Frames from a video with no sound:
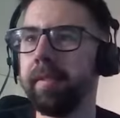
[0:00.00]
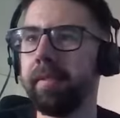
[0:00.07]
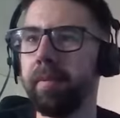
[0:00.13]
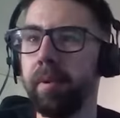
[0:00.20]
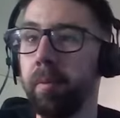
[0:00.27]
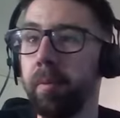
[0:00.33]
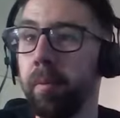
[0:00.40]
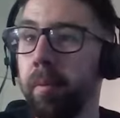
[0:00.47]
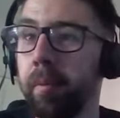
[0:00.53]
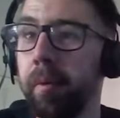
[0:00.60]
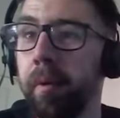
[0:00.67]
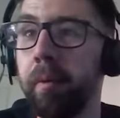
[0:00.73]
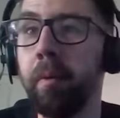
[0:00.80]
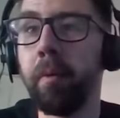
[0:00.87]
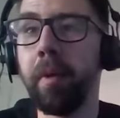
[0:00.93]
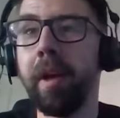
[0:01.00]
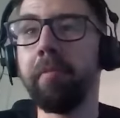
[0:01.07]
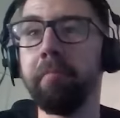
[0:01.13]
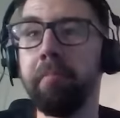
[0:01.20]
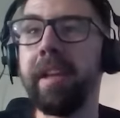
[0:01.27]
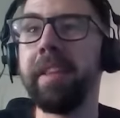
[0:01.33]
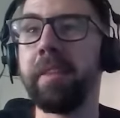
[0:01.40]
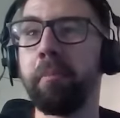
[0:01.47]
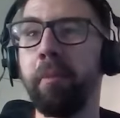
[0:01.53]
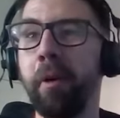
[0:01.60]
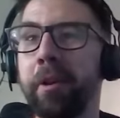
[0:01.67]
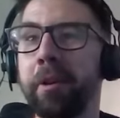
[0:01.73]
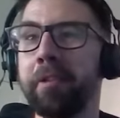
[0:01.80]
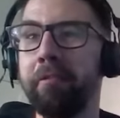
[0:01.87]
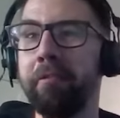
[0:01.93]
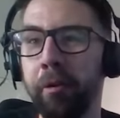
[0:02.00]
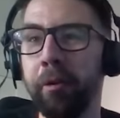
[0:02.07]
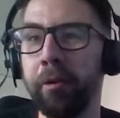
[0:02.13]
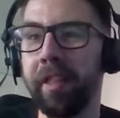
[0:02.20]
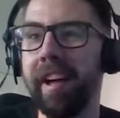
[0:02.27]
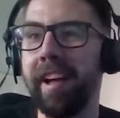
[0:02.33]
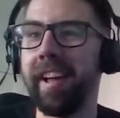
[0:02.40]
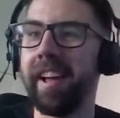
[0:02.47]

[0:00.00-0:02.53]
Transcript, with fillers: We, we haven't made the product for that.